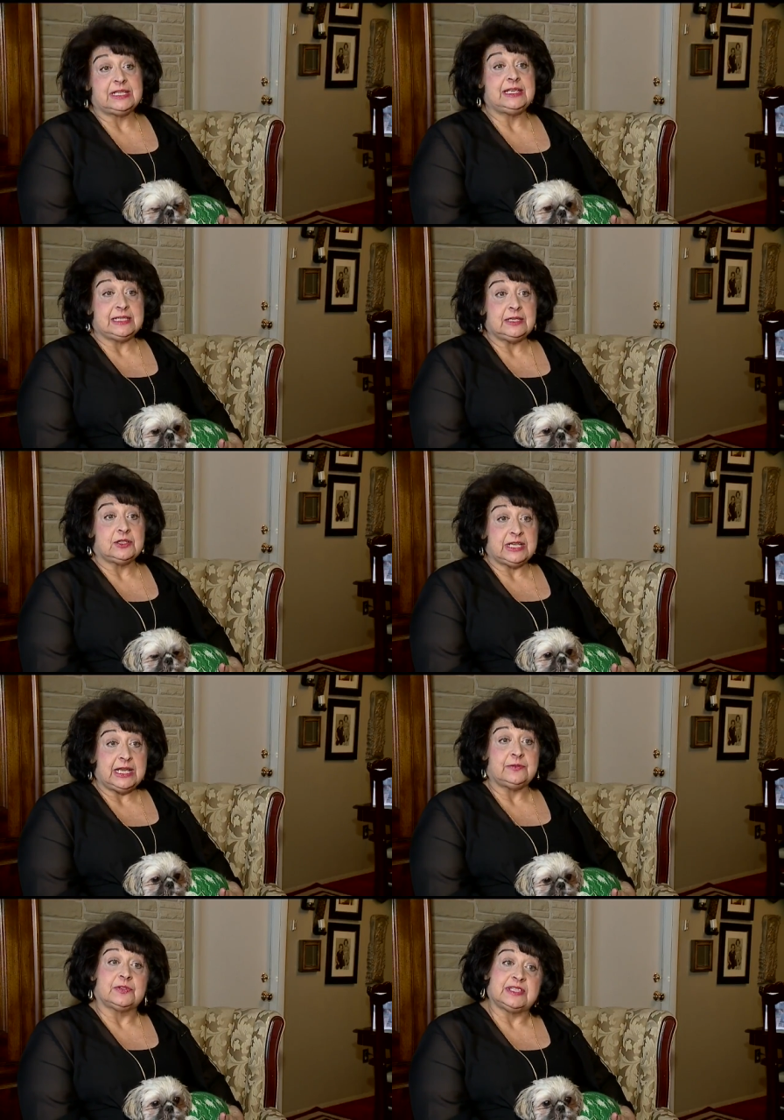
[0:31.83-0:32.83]
He's
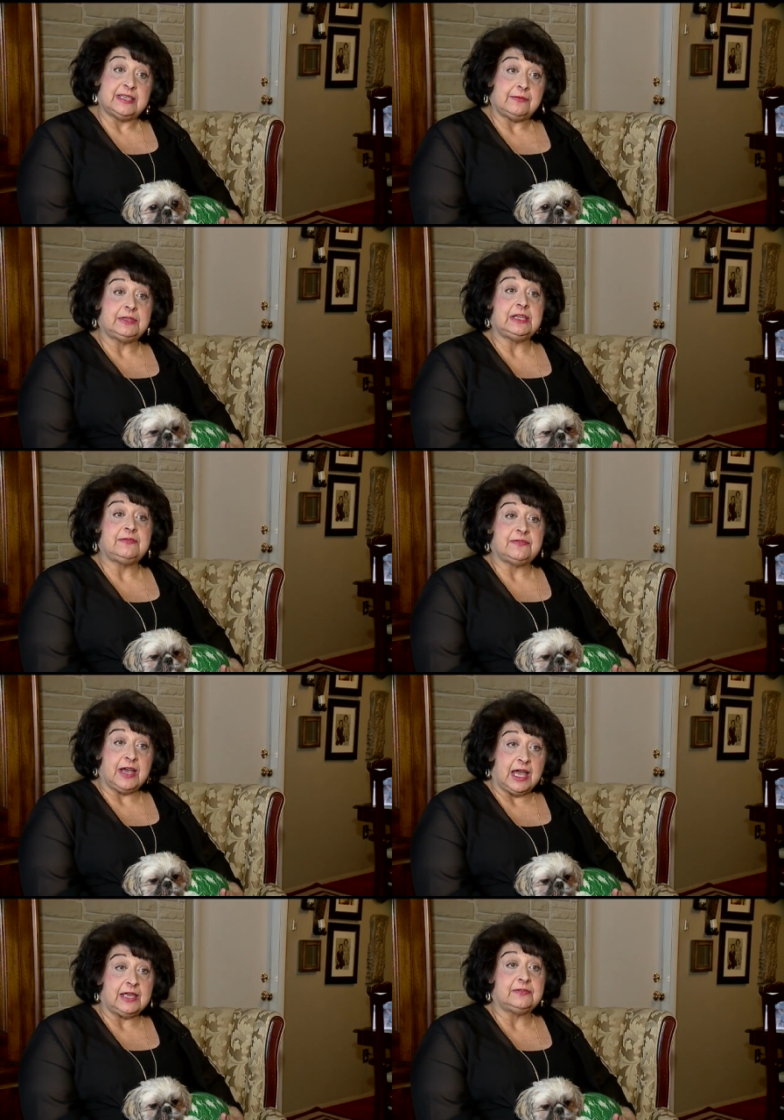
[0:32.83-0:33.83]
entertained for
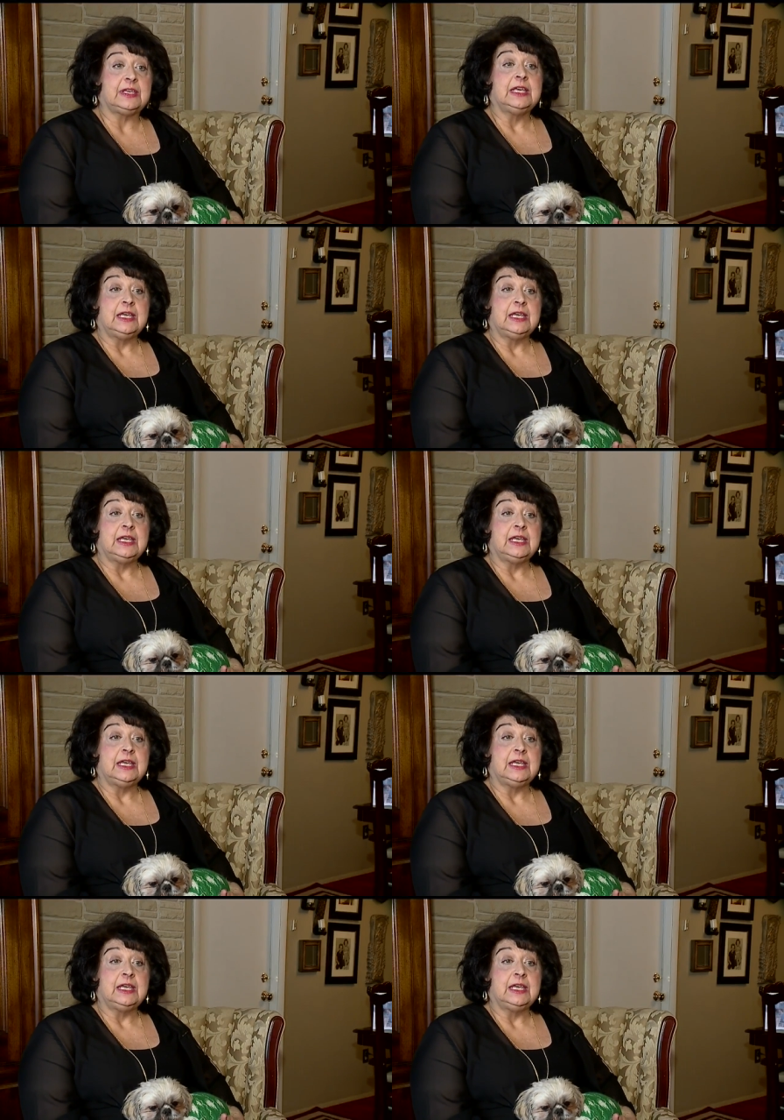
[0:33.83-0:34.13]
75